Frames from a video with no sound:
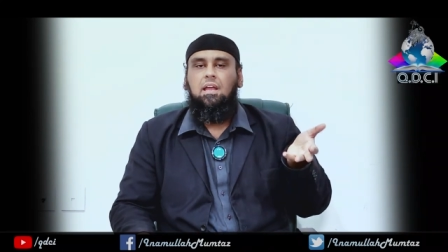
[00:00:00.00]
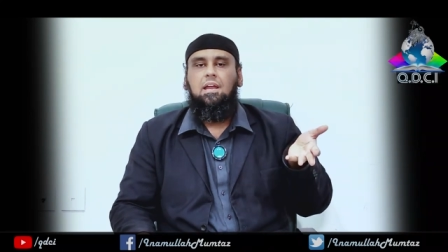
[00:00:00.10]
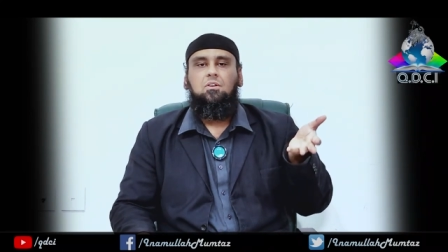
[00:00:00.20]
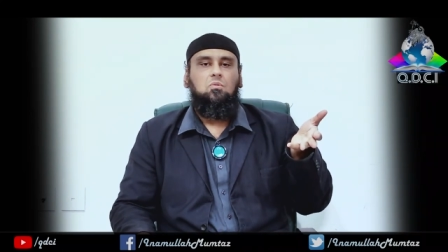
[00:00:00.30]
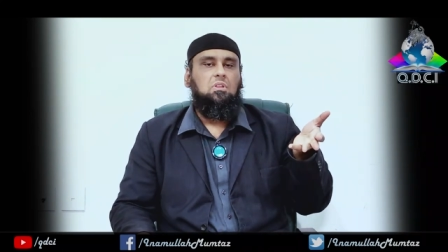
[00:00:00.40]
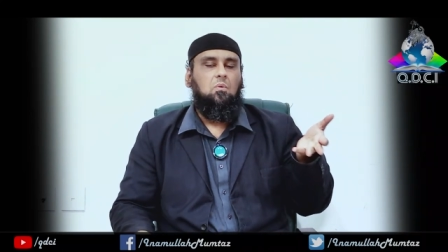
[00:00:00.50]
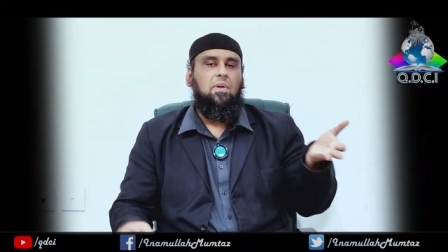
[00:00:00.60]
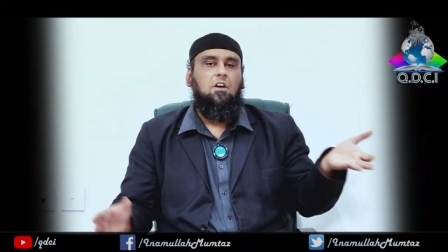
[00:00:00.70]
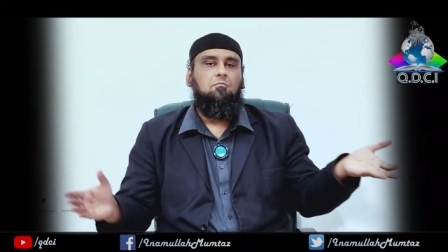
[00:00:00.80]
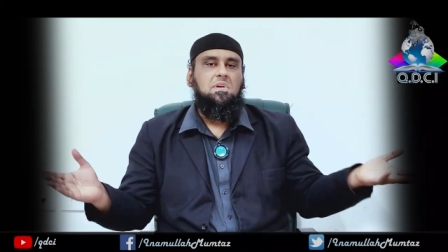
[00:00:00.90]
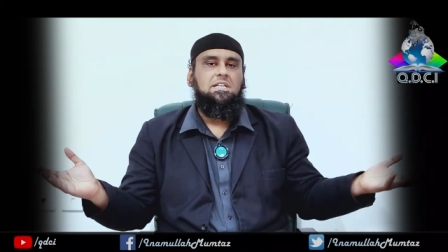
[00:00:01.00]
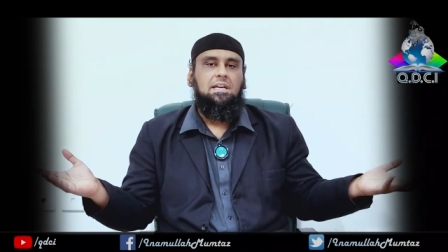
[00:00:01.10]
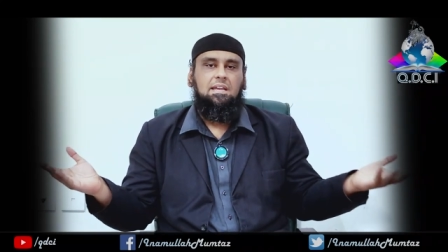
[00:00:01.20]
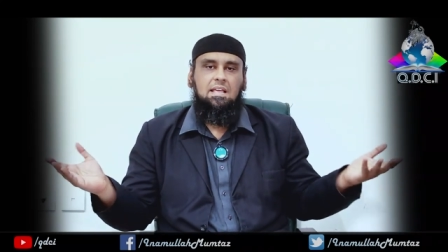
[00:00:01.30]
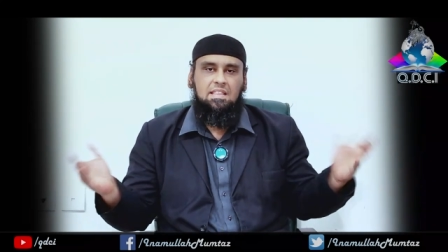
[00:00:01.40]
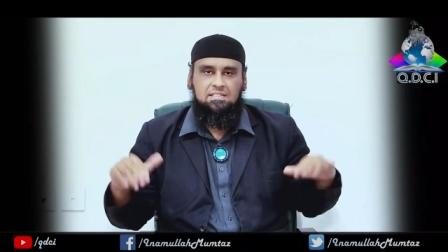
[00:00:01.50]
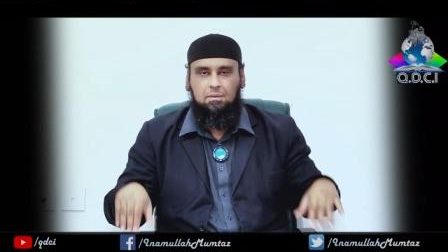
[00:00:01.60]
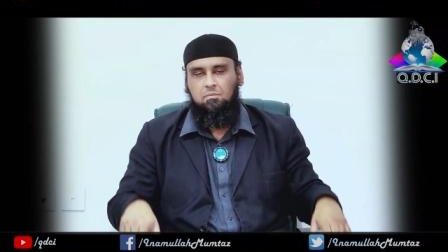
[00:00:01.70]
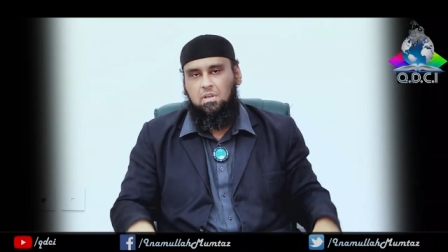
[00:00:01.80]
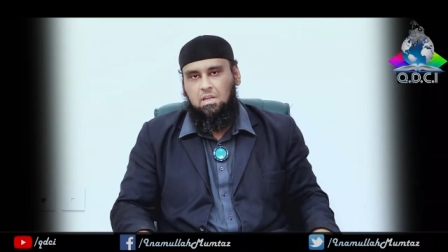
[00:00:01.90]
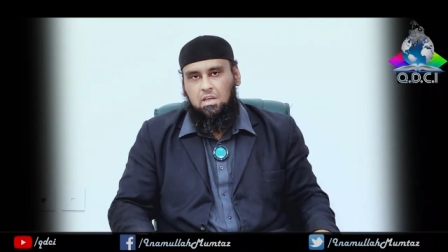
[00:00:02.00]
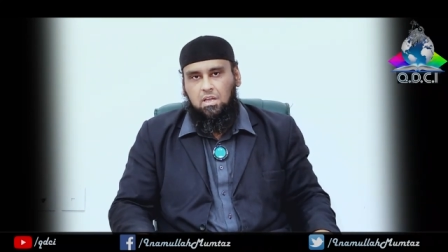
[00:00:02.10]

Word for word: into the way of materialism.